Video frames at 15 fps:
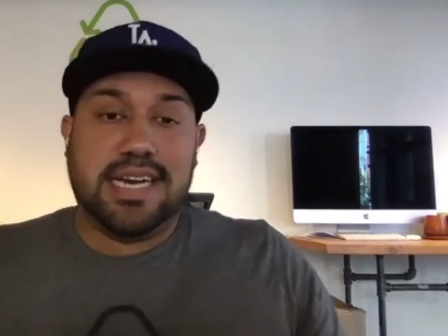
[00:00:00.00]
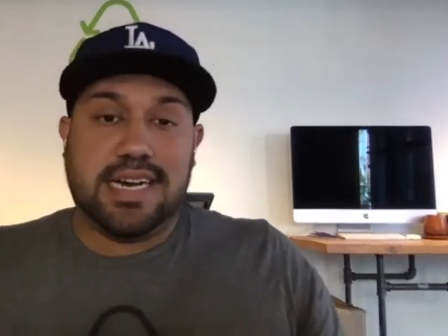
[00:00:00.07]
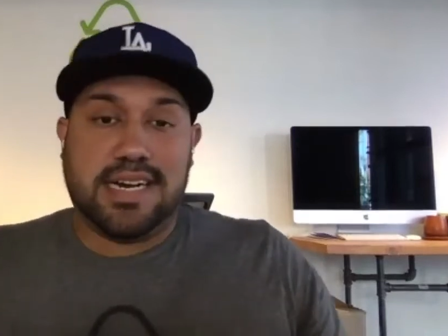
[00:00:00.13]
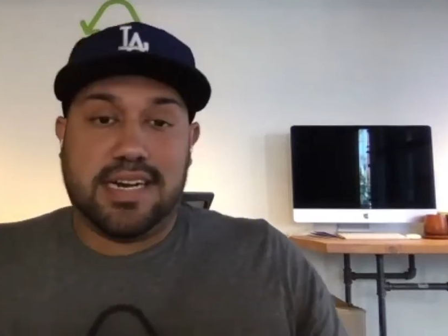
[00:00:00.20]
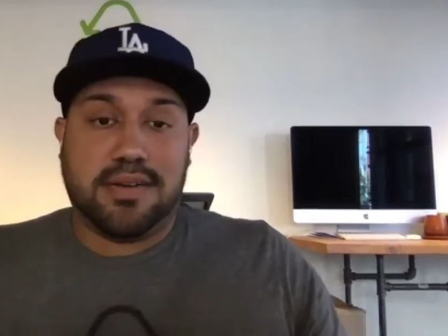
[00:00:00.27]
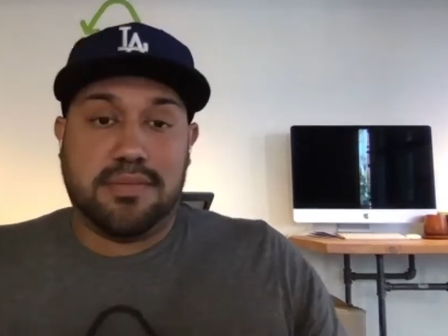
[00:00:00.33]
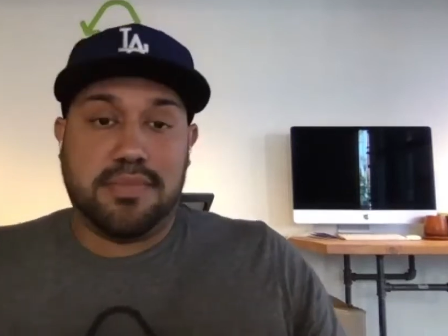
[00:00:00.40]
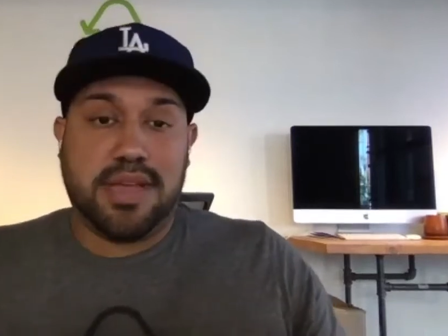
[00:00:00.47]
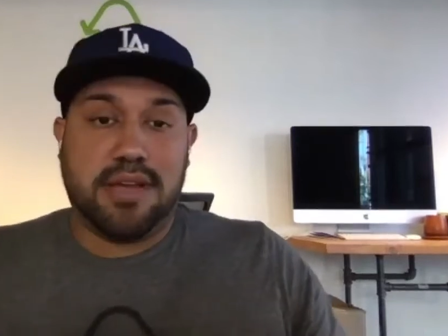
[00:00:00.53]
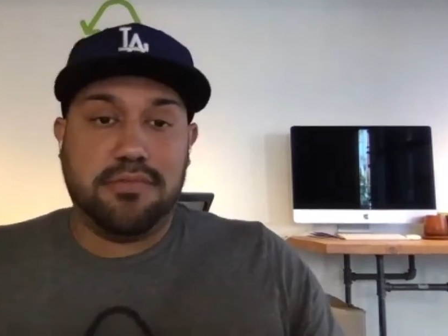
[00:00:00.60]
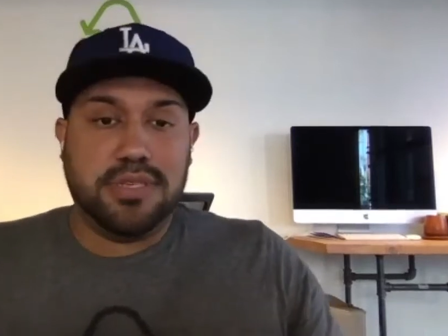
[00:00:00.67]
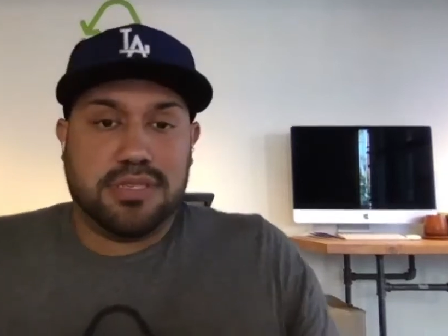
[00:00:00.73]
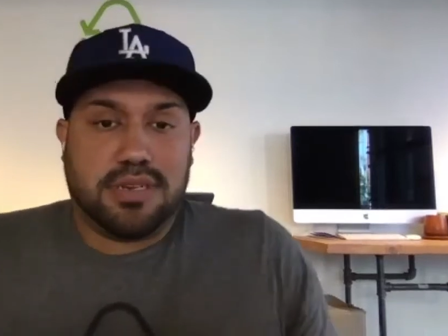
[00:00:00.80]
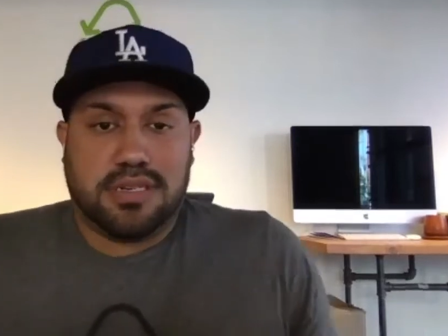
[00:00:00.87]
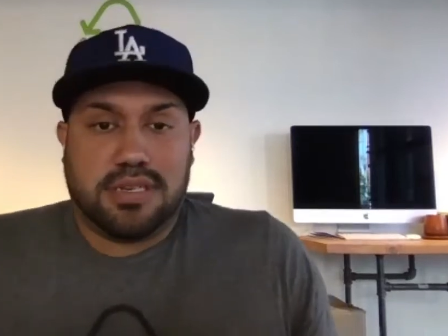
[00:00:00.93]
and
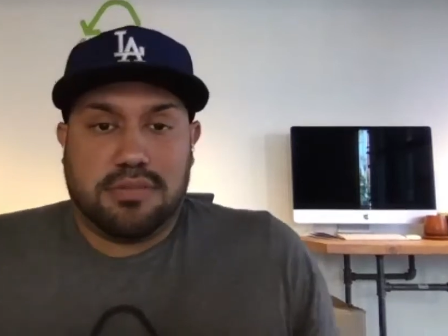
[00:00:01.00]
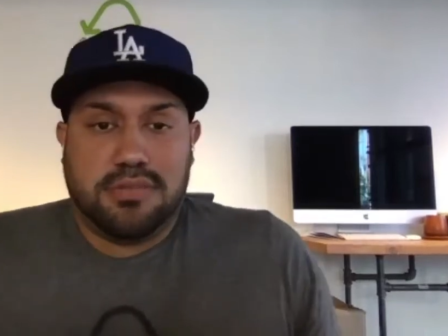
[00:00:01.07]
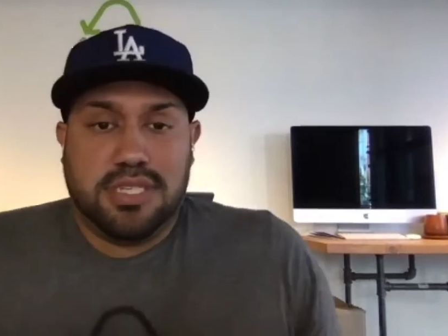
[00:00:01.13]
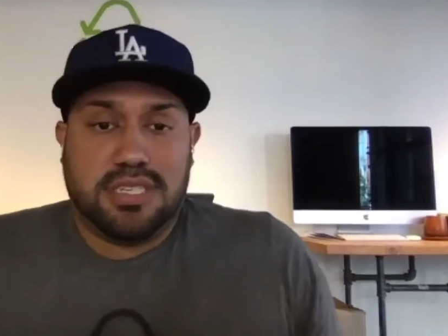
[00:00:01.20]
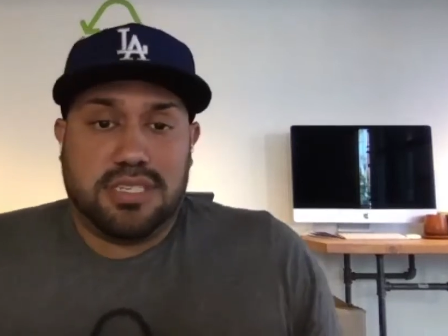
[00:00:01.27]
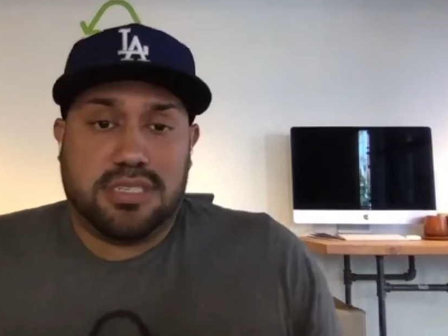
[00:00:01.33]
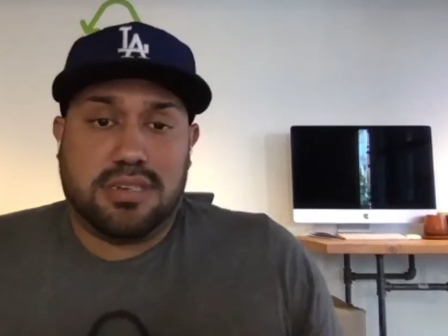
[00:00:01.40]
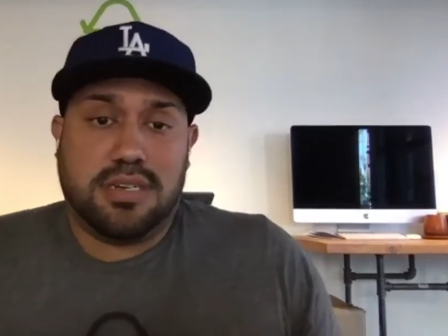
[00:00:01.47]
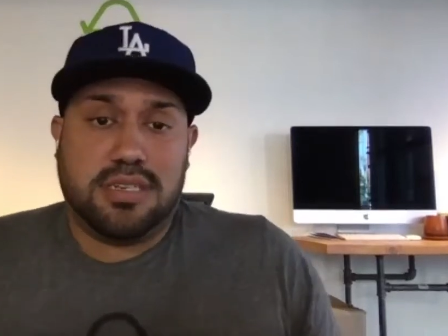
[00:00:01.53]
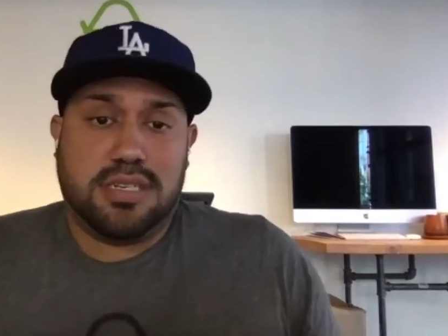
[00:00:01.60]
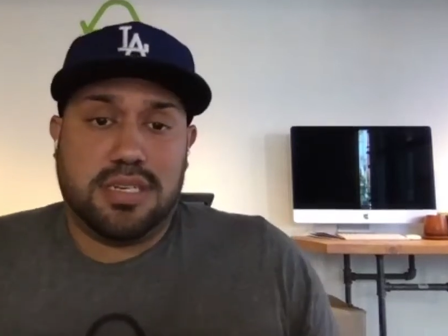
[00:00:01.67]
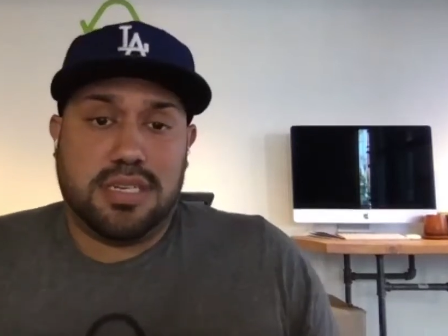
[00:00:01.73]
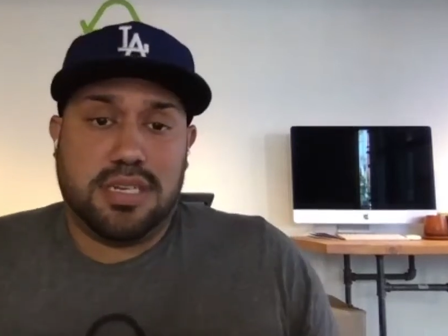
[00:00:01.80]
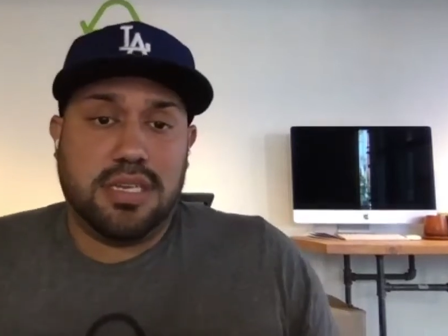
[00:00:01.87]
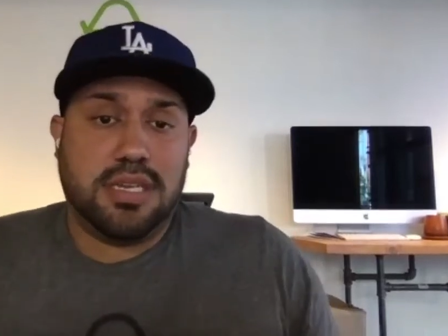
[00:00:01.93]
we just started
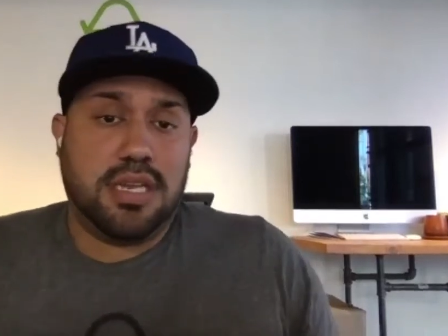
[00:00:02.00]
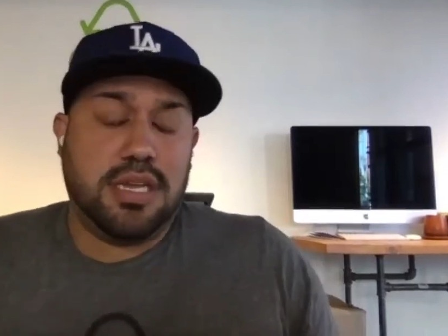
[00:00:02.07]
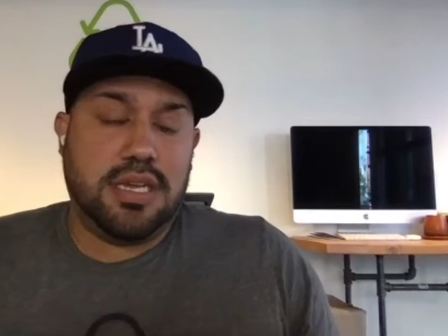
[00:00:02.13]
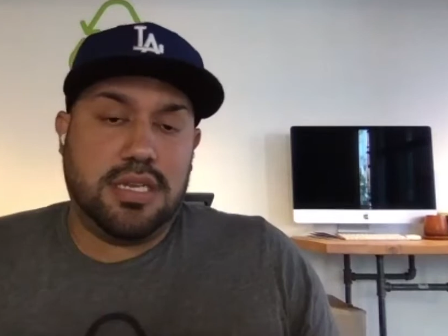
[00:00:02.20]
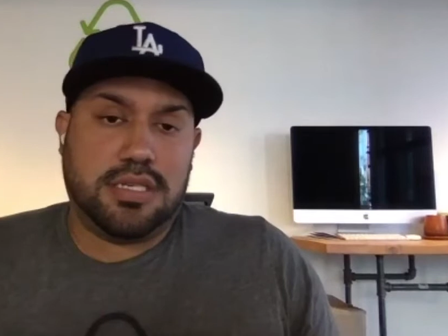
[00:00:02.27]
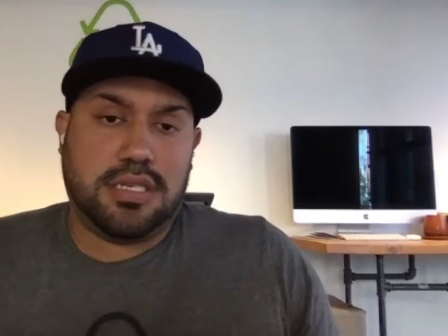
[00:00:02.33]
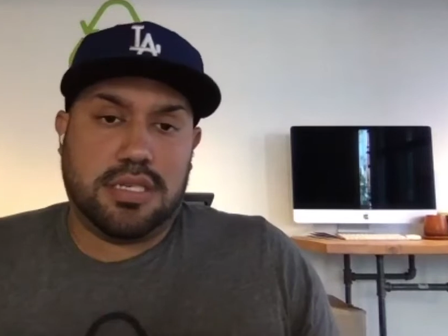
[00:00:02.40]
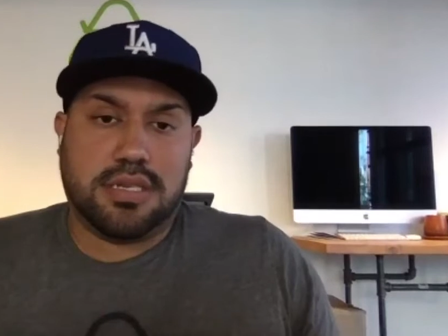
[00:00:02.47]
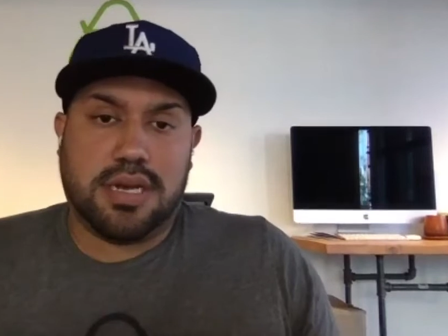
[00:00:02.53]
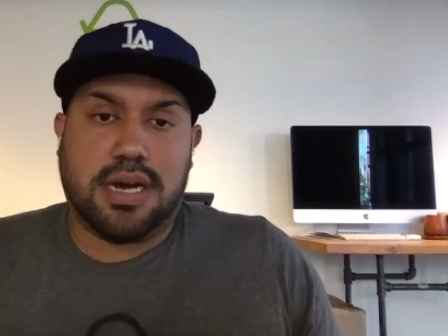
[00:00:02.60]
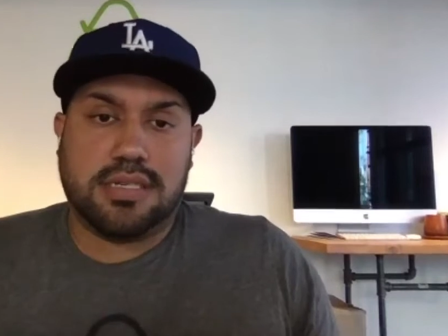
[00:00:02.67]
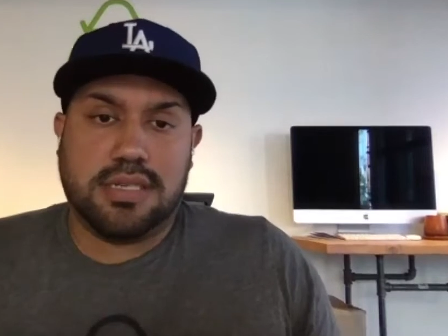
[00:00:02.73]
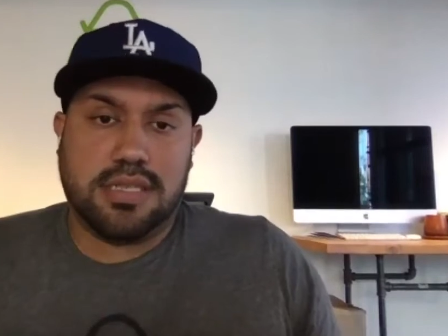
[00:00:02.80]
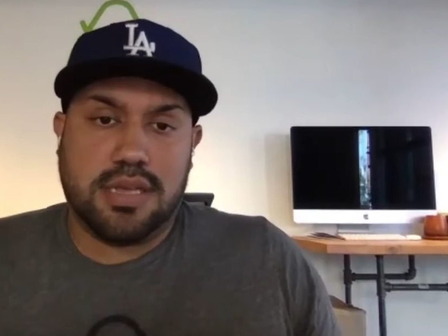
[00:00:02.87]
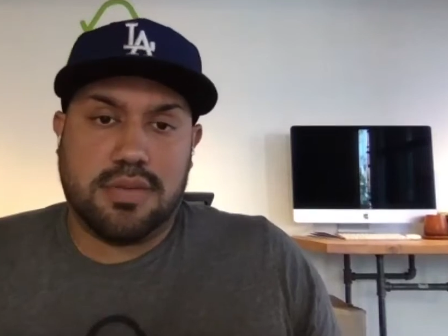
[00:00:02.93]
to engage and talk
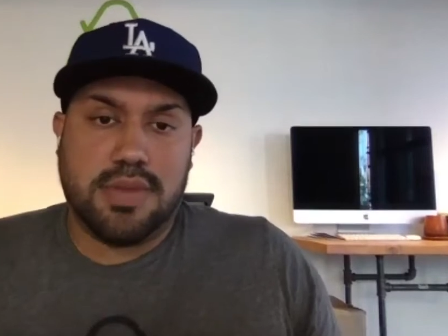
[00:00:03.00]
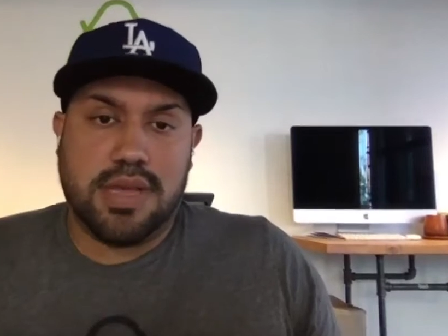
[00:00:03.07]
to them